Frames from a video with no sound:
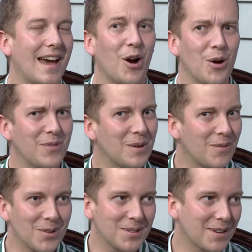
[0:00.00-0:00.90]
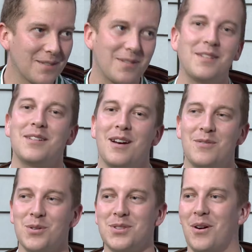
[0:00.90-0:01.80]
And hopefully we've also given our
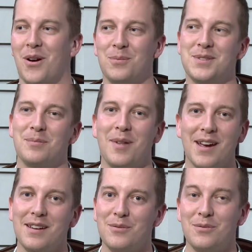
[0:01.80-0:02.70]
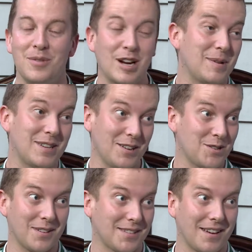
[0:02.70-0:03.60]
viewers at home some
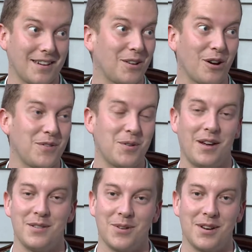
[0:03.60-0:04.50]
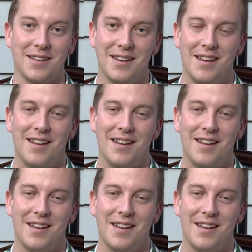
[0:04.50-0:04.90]
recommendations. If you kind of want to